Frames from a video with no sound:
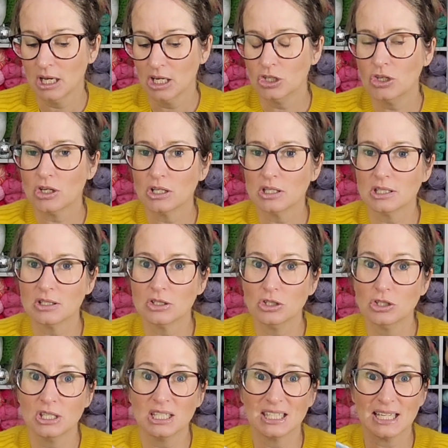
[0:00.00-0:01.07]
You could
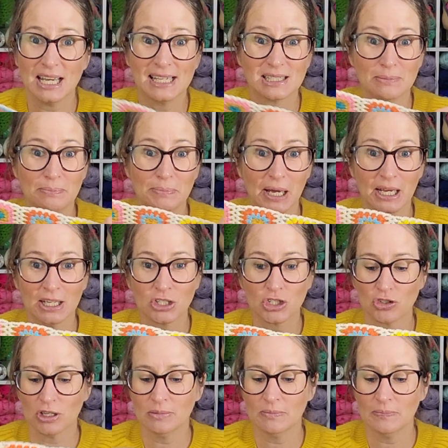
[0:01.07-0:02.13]
use this as a bag
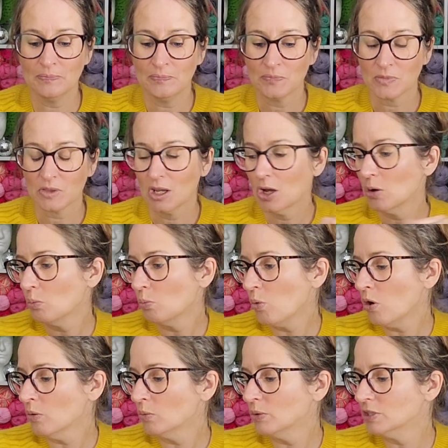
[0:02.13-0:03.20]
trim.
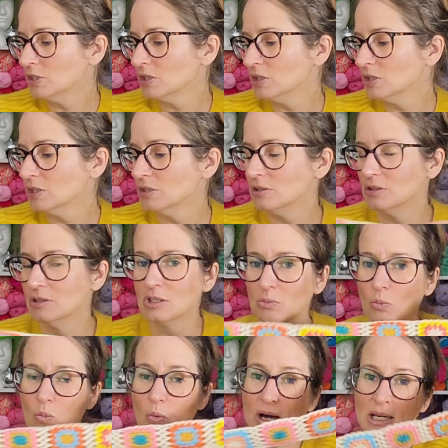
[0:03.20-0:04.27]
What would you use
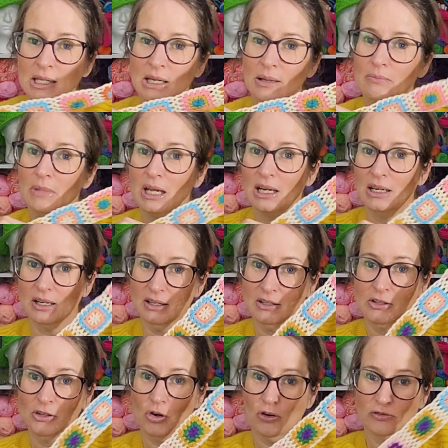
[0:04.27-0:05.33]
1 meter
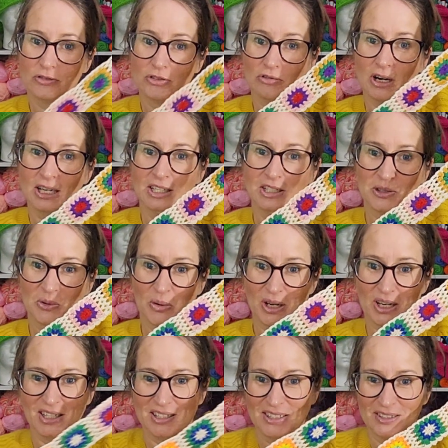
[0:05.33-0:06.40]
of granny
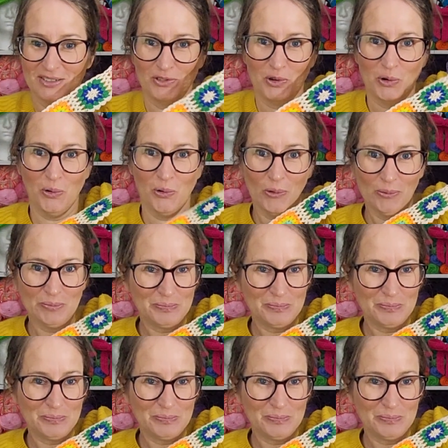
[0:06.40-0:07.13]
squares for?